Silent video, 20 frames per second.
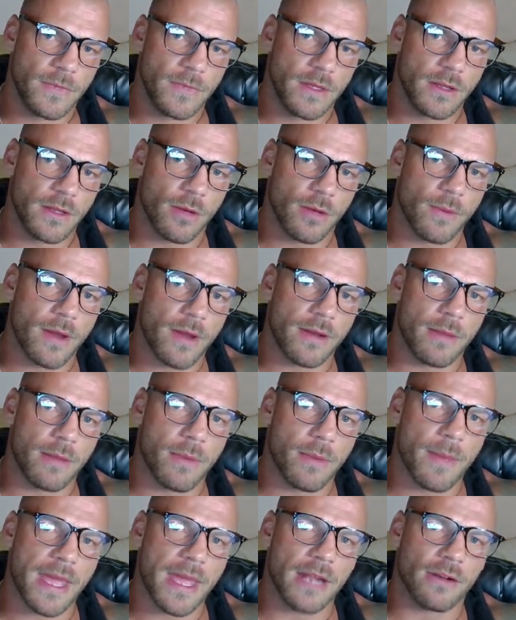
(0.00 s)
you know, wearing
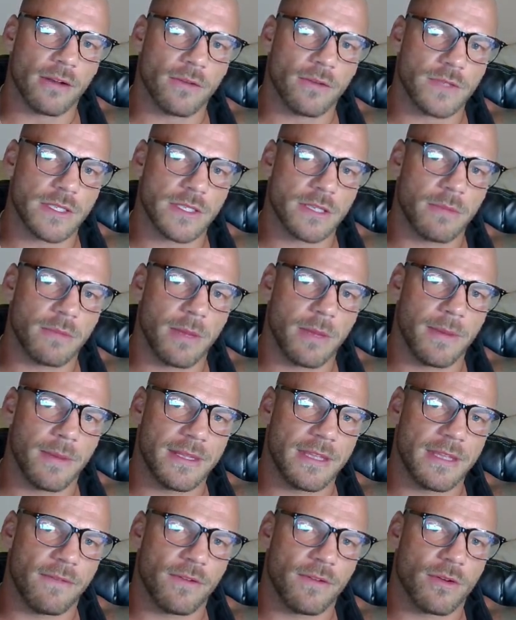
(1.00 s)
MMA gloves is going to be a
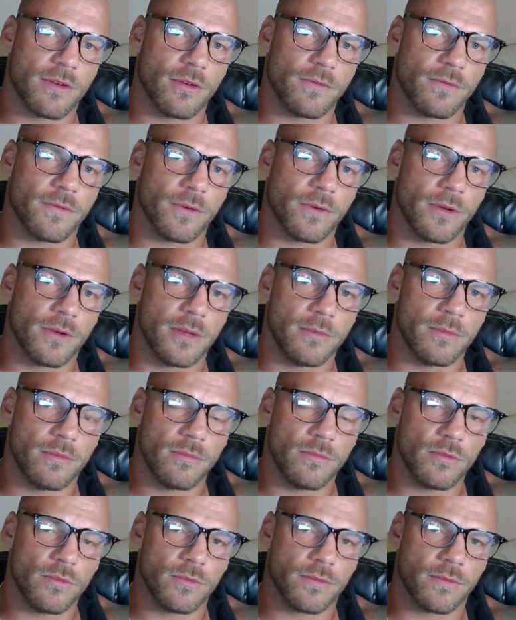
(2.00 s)
bit difficult for them.
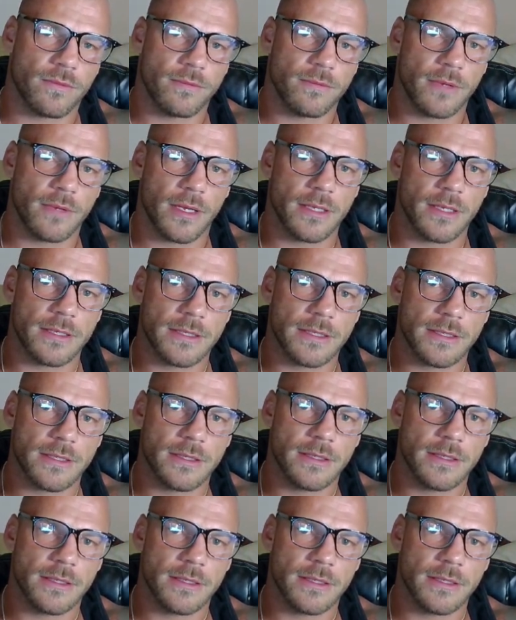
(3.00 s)
Oof, nice.